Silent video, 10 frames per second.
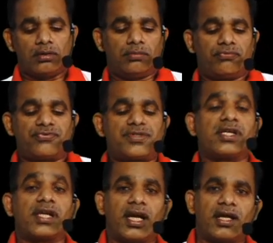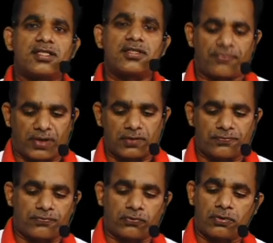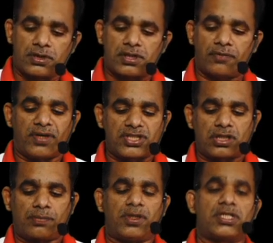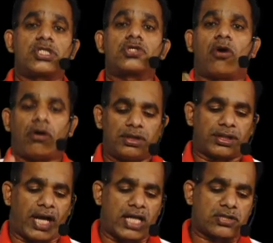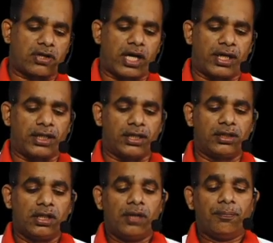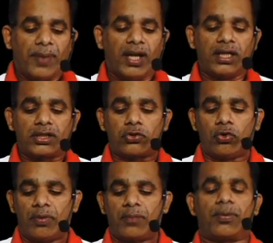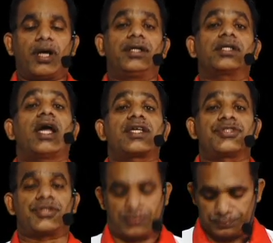cereals, fresh fruits, vegetables, salt, natural honey, milk, human blood, etc.